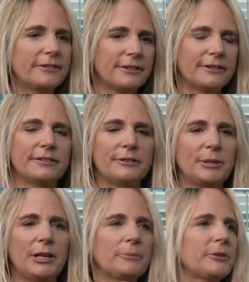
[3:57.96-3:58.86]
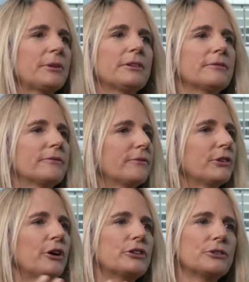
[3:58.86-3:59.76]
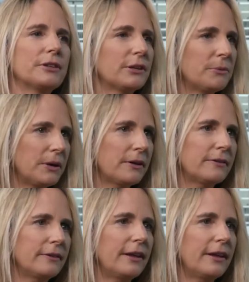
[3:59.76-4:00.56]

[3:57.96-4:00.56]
to become something larger than it was.